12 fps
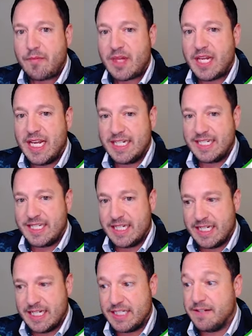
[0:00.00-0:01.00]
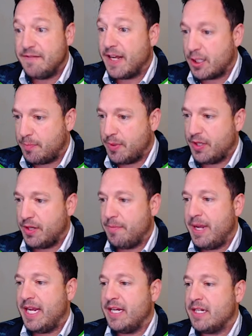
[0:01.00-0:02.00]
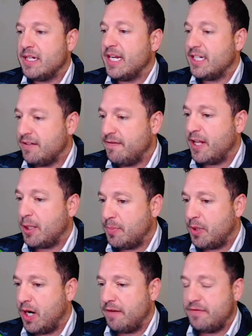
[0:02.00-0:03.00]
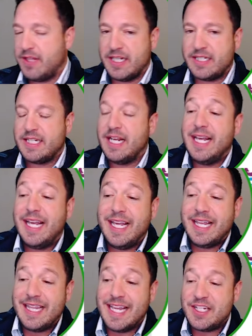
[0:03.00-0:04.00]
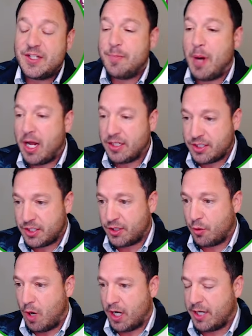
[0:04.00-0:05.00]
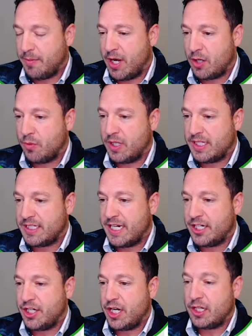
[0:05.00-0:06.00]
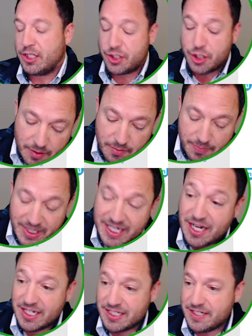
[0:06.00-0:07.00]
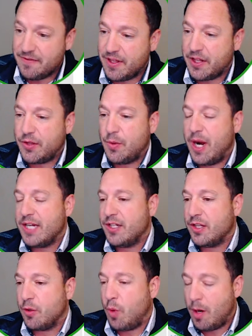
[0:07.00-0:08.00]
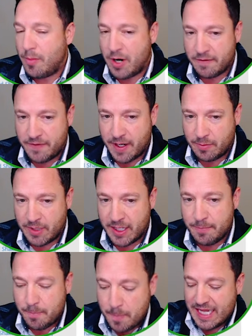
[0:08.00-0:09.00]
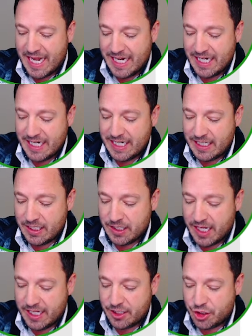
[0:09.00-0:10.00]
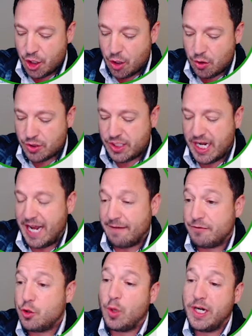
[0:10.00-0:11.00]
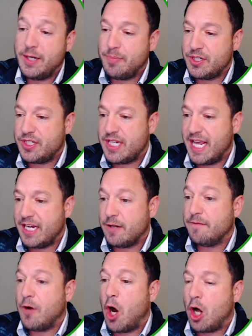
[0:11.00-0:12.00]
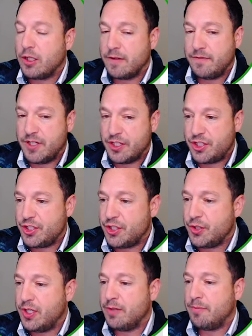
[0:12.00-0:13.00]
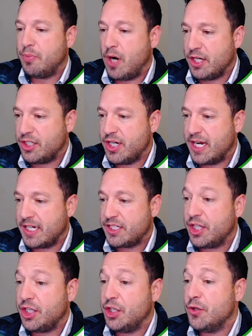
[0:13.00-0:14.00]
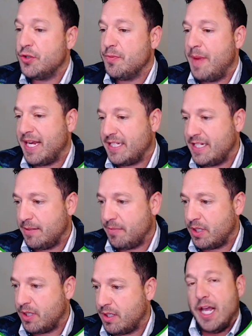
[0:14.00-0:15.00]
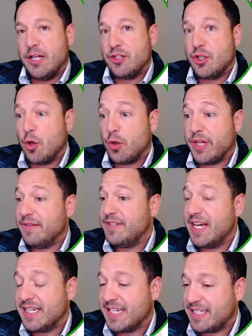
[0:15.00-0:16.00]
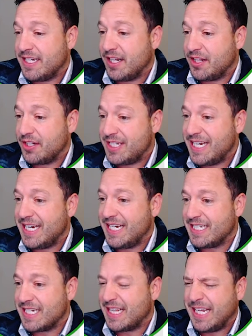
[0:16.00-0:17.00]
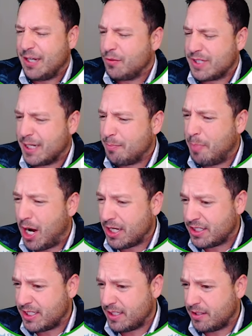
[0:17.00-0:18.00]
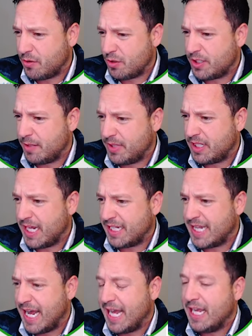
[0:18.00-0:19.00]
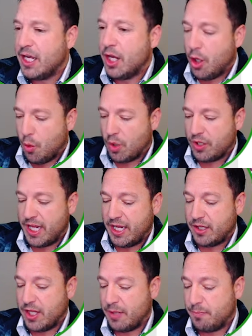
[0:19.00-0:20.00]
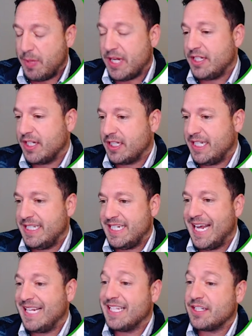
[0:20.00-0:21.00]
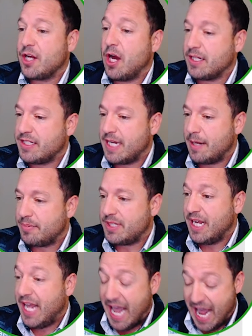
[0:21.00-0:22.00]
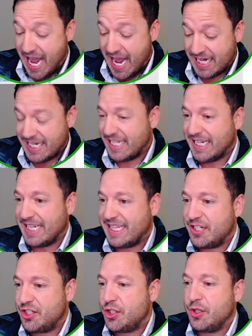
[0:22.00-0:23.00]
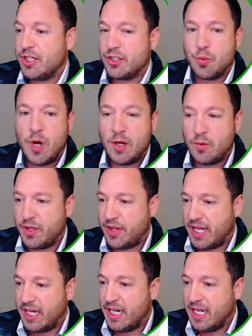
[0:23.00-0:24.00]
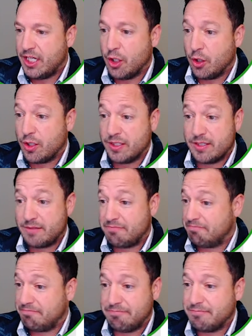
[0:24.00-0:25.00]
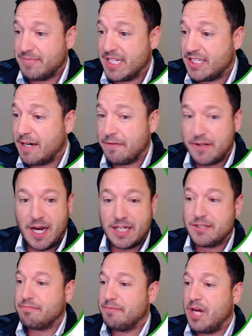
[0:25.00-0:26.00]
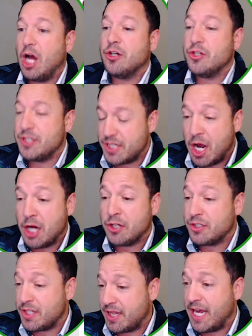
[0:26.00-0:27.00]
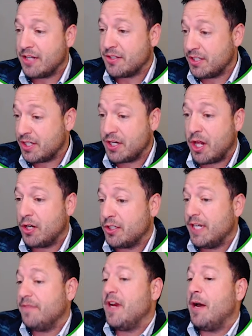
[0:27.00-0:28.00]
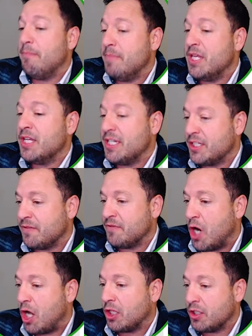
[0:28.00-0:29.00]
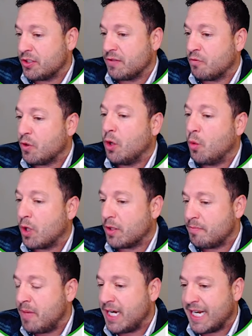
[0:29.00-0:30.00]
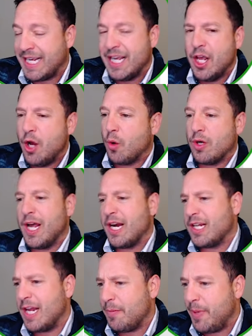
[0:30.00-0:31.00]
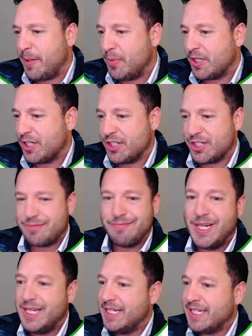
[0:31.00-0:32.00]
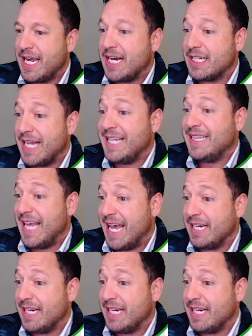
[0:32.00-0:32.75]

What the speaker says: is the developer, the main developer of this. They sponsor the Rocky Mountain Real Estate Challenge. Because the thread to the Walmart family, they chose to have 20% of all of the student projects use mass timber. And so they've done this in other cities. I think it was like Boston or something like that, where they basically take this concept and they let these students run with it, because this stuff costs hundreds and hundreds of thousands of dollars, if not millions of dollars of real world money, where not a lot of people can just kind of light that